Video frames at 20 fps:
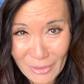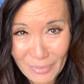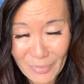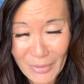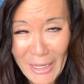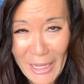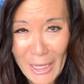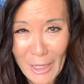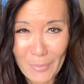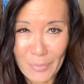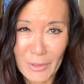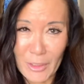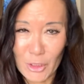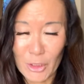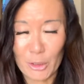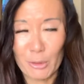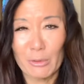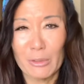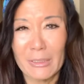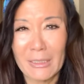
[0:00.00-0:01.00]
Now,
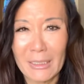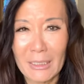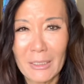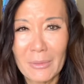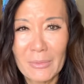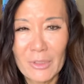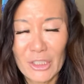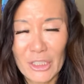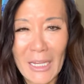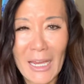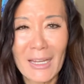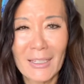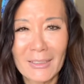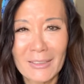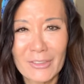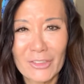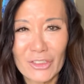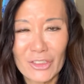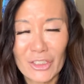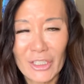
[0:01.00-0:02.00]
Jerusalem
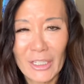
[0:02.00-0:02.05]
Challenge